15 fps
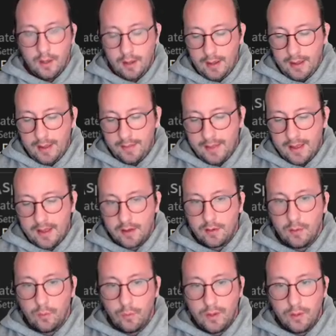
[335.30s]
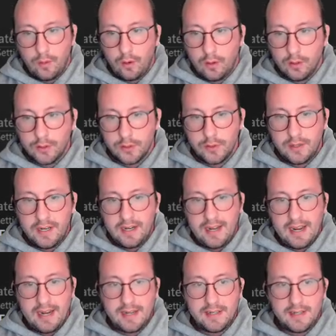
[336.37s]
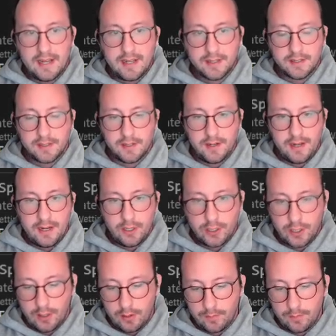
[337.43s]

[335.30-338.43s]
And then we also need a destination,